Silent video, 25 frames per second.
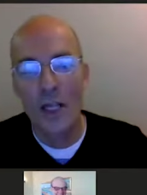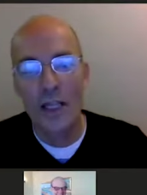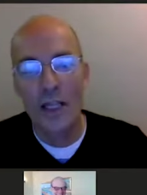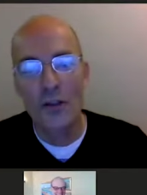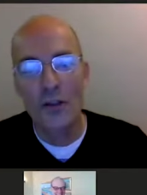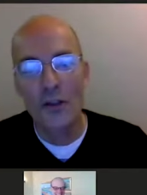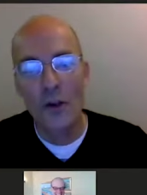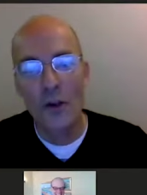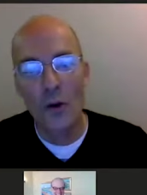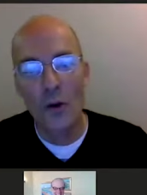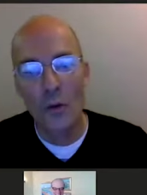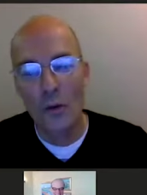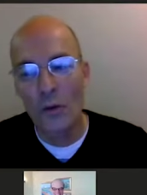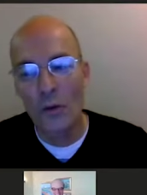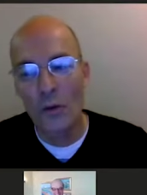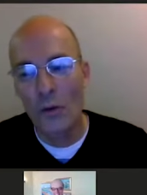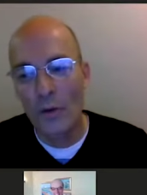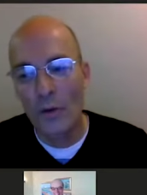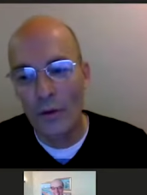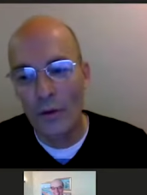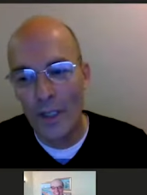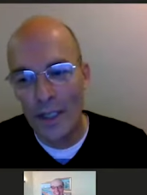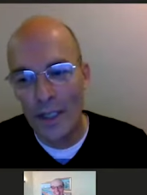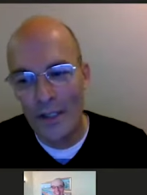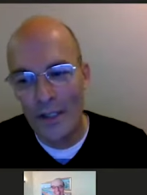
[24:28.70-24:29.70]
So
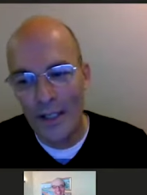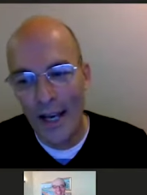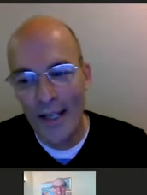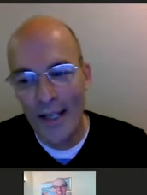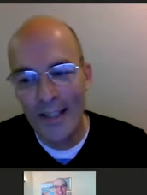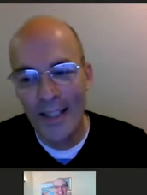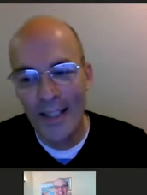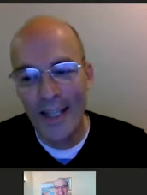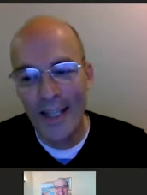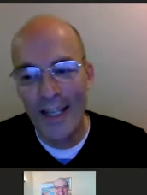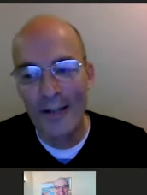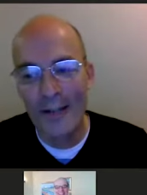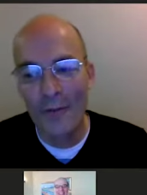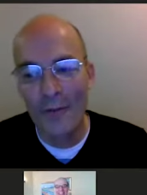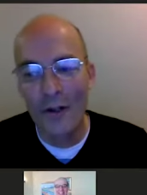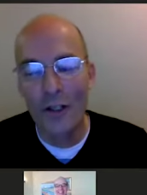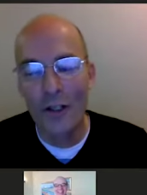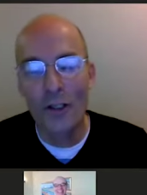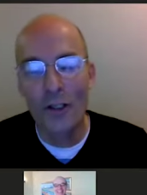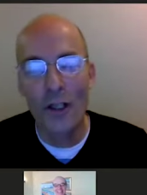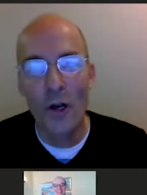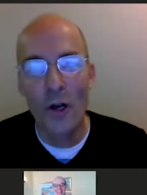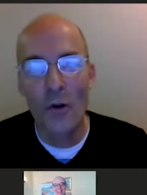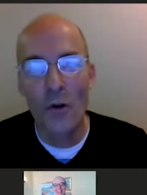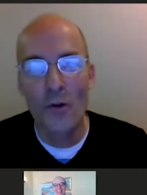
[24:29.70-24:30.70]
this idea of
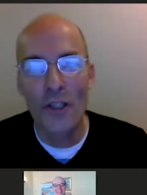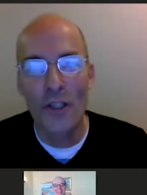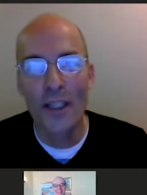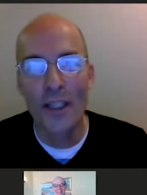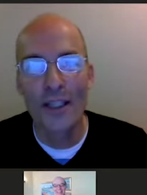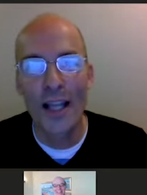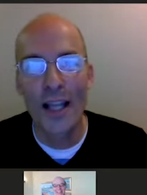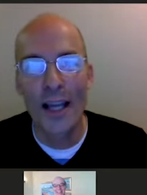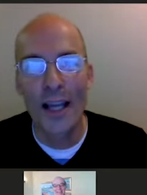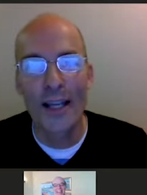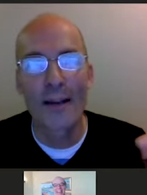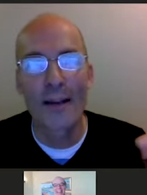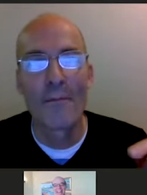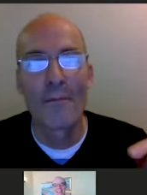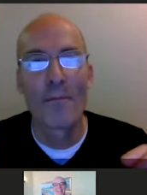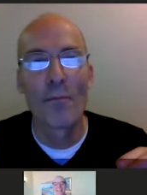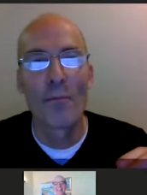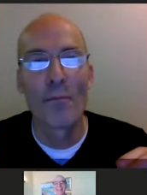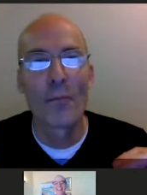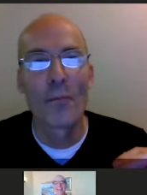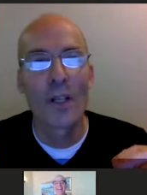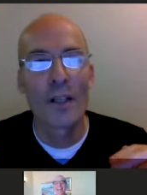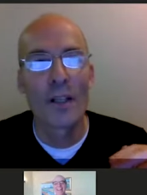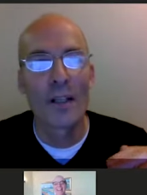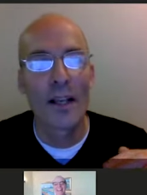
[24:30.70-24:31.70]
closing, like,
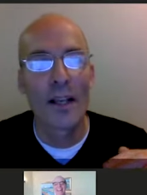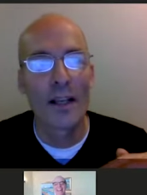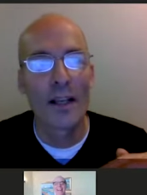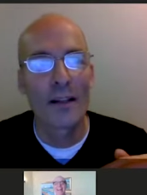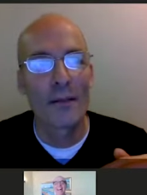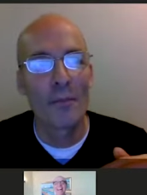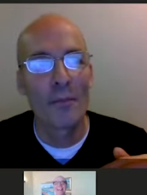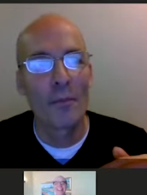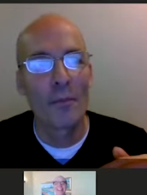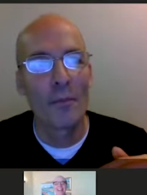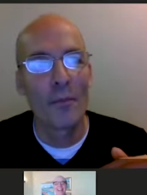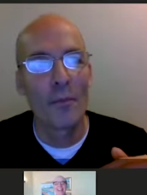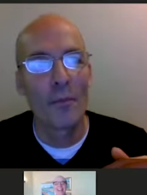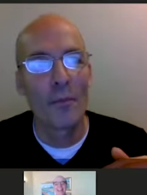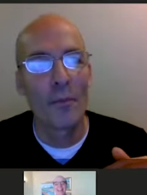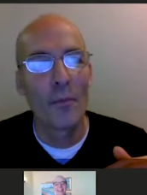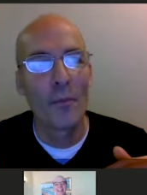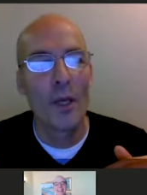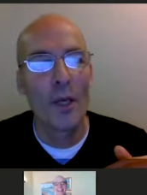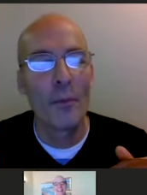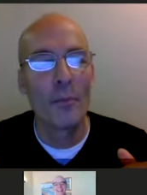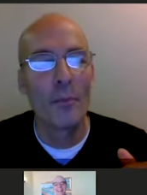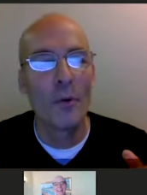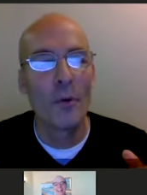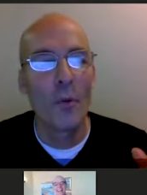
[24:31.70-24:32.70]
like
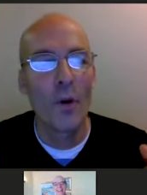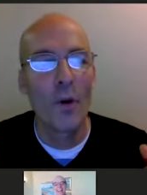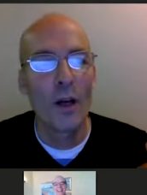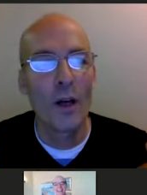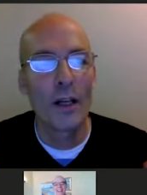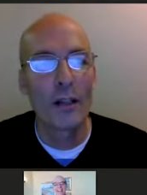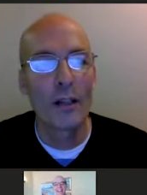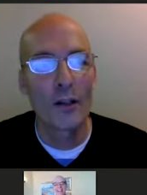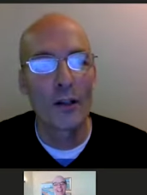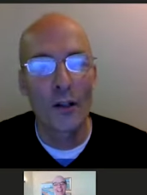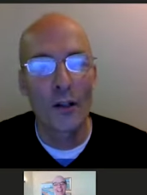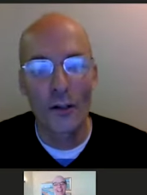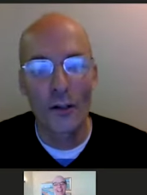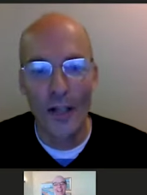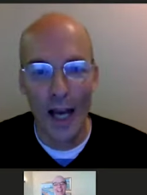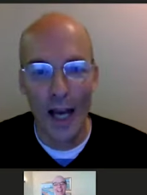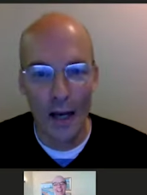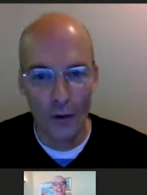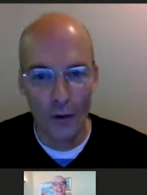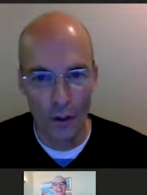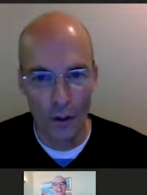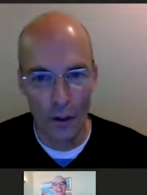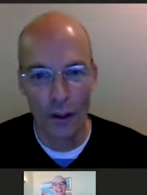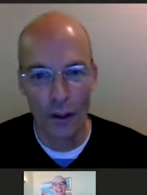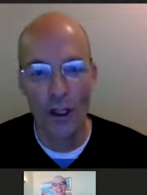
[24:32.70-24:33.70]
people want to learn
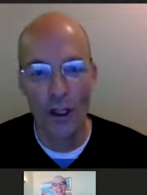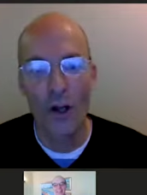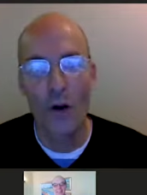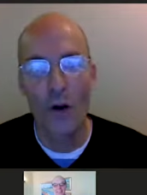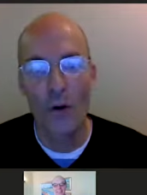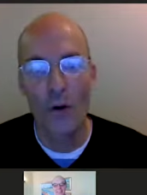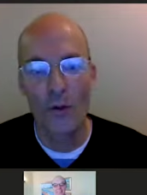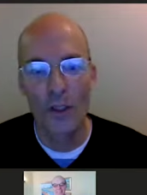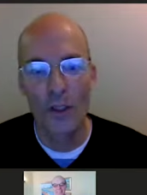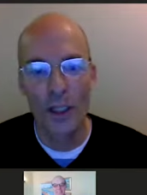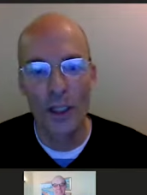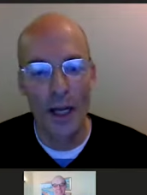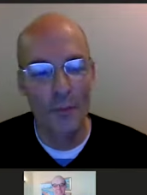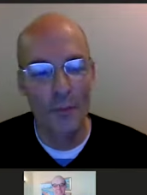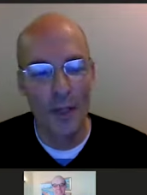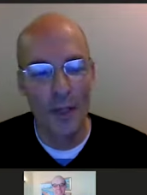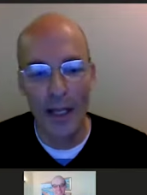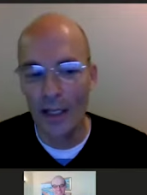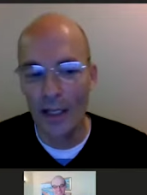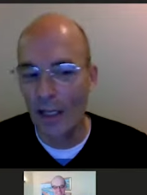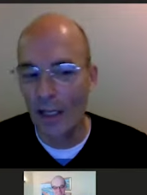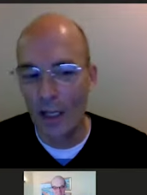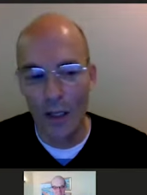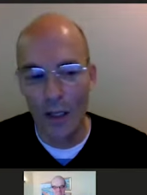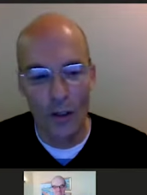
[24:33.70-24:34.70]
how to close. And I'm
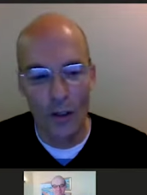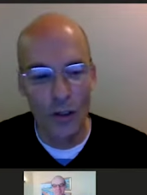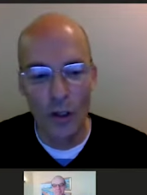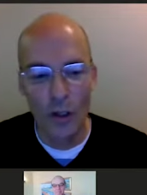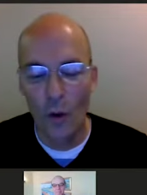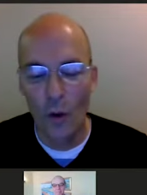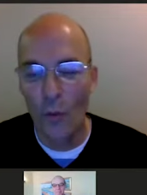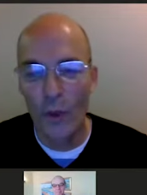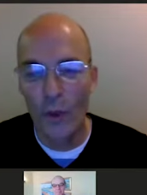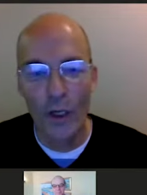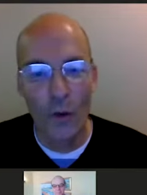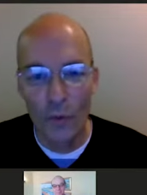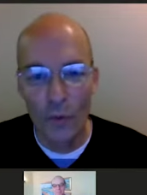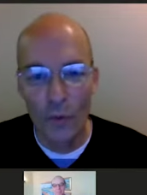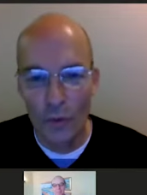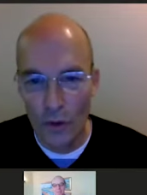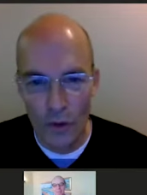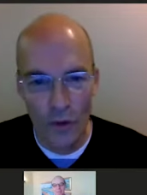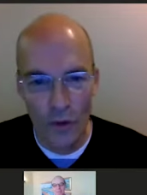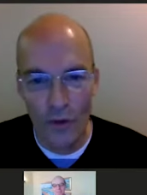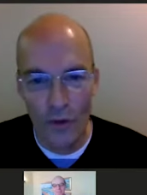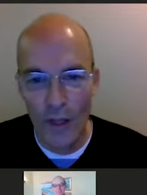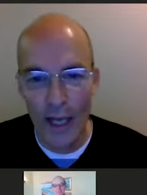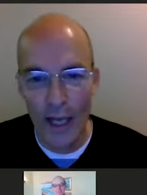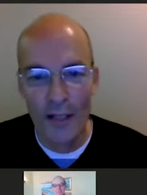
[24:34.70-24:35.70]
like, you know, we don't,
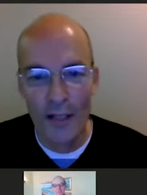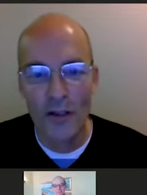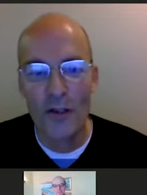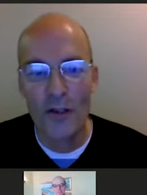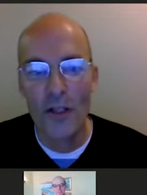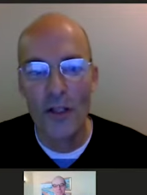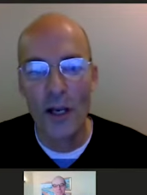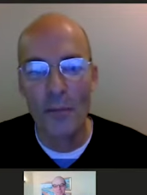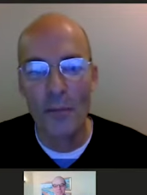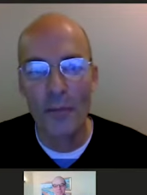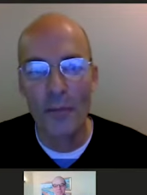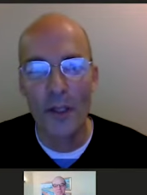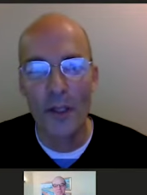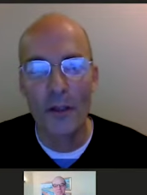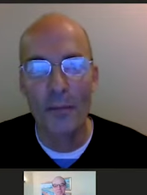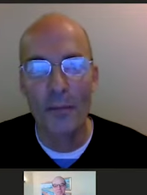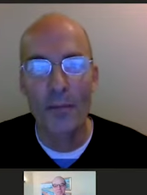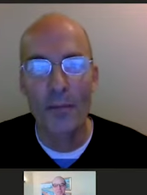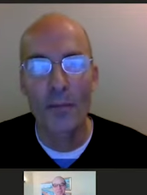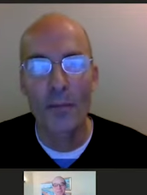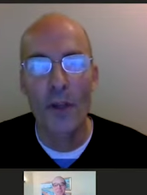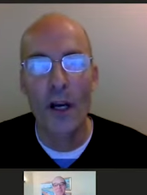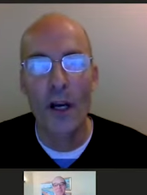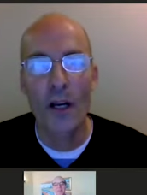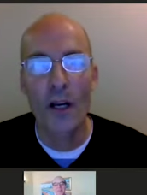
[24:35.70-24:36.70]
that's
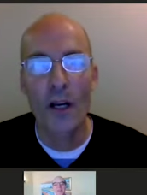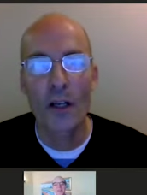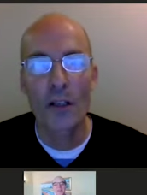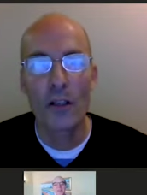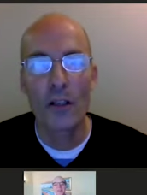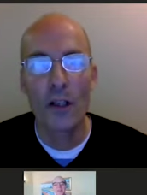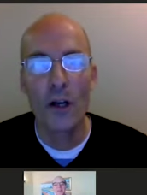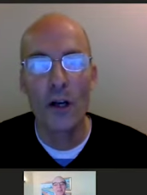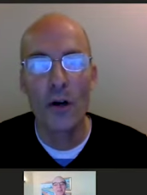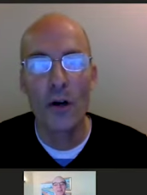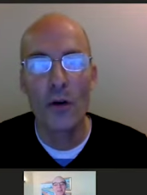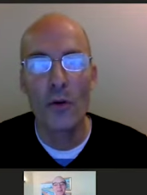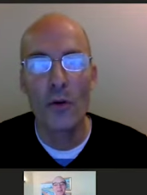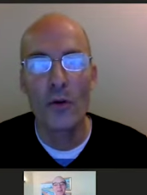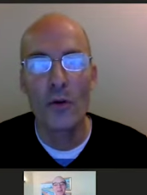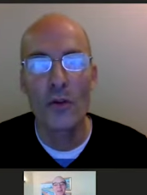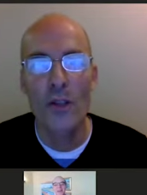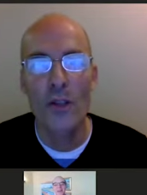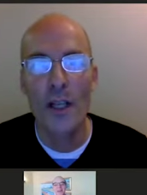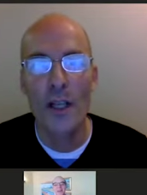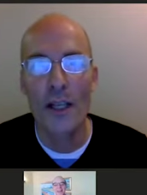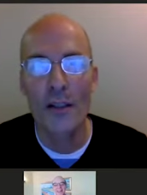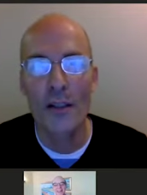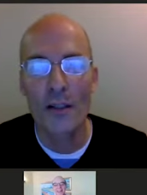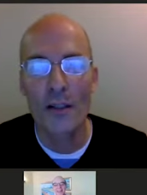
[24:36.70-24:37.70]
something, a
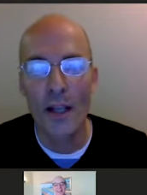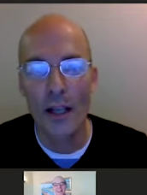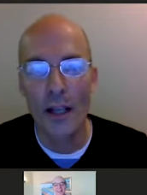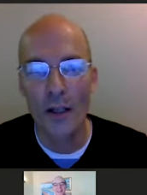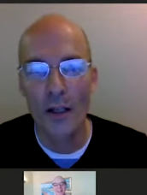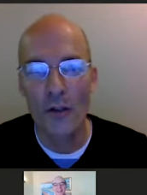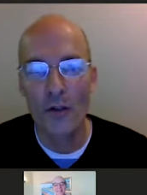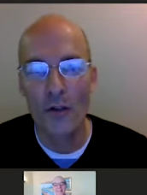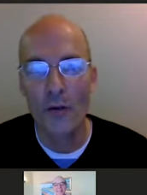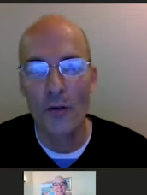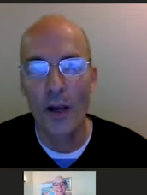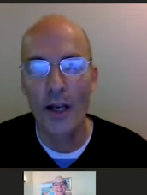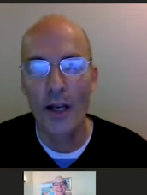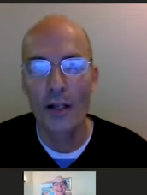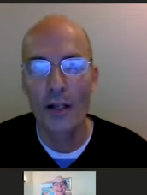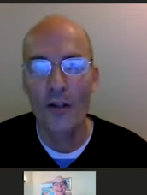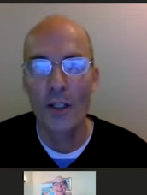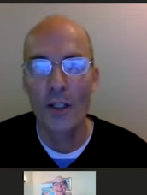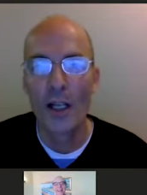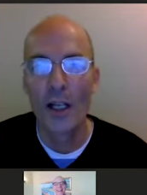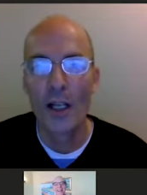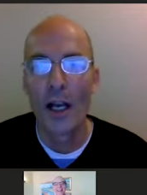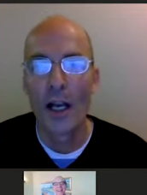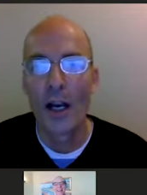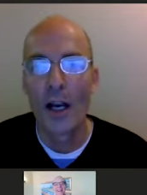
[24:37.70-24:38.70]
close is not a
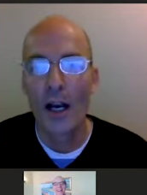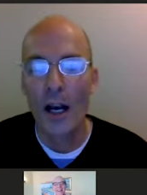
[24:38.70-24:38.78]
strategy.